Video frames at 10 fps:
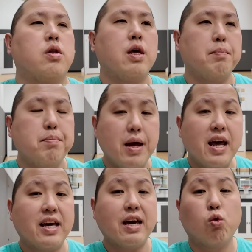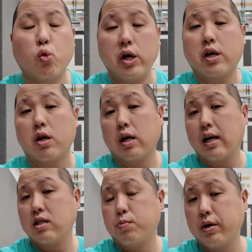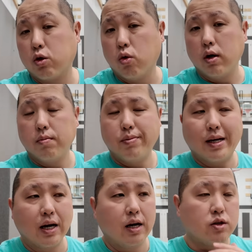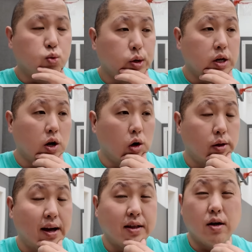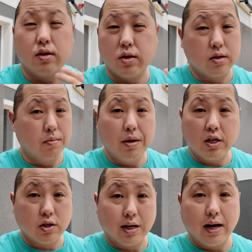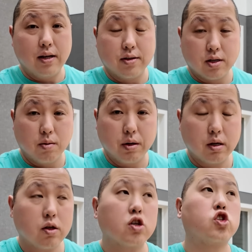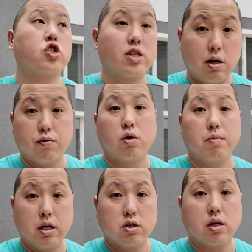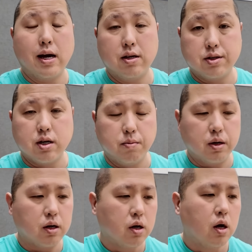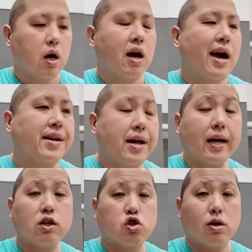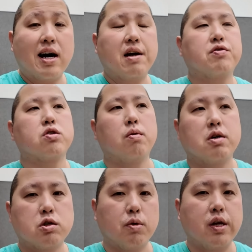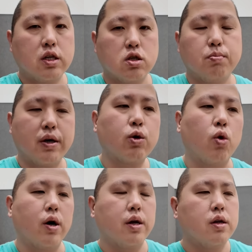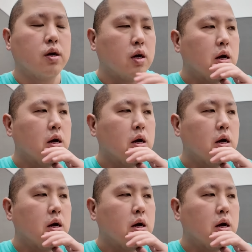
they may get weaker against Bitcoin because we know that there's a major catalyst coming. There's several major catalysts coming. And they can drive so much money into Bitcoin.